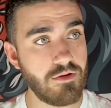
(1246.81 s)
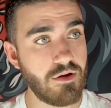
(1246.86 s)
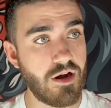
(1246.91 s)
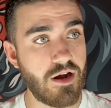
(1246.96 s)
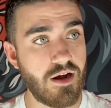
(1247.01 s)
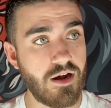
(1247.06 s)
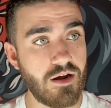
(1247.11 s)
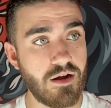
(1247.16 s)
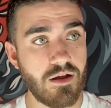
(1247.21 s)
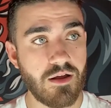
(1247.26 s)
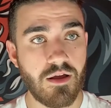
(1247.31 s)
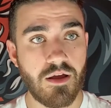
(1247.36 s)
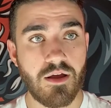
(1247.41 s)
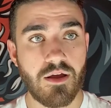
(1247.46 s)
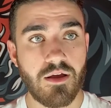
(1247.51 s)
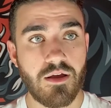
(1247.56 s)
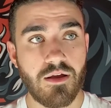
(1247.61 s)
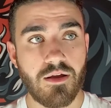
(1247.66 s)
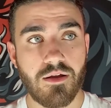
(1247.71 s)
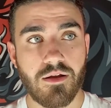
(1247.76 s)

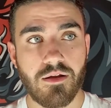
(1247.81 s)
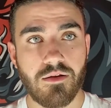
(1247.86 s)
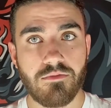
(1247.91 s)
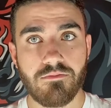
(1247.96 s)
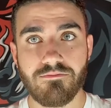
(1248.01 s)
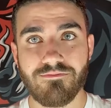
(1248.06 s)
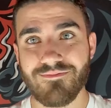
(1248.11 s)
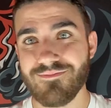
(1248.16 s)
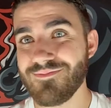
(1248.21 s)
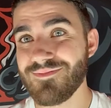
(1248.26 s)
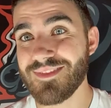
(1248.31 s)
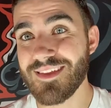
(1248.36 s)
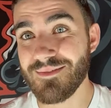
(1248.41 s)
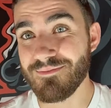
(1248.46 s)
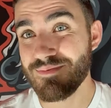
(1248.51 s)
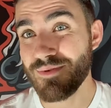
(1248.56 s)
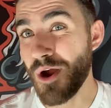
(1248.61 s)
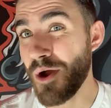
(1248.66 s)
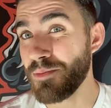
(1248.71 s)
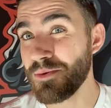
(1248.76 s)

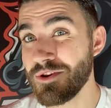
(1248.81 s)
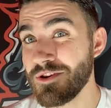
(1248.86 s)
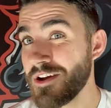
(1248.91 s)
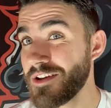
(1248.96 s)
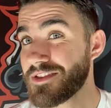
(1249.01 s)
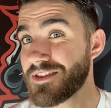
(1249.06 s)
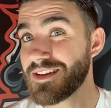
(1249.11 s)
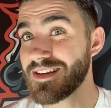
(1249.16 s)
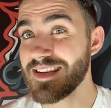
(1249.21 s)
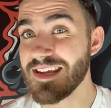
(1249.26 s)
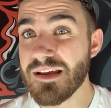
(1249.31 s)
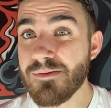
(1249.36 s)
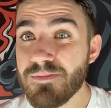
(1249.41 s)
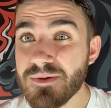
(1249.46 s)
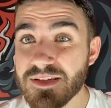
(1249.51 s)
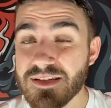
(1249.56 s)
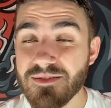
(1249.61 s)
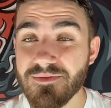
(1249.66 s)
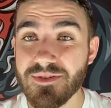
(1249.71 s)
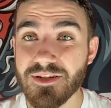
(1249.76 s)
Probably not the
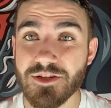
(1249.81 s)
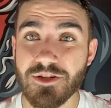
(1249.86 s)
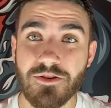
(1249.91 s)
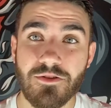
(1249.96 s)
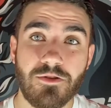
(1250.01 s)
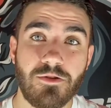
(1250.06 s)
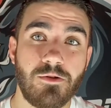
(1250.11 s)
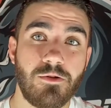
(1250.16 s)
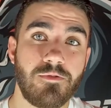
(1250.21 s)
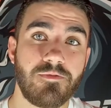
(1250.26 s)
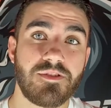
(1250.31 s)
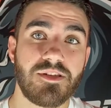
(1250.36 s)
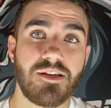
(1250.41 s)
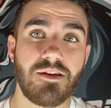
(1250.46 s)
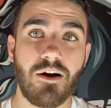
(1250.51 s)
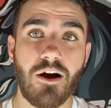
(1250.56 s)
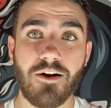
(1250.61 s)
deepest division in the UFC,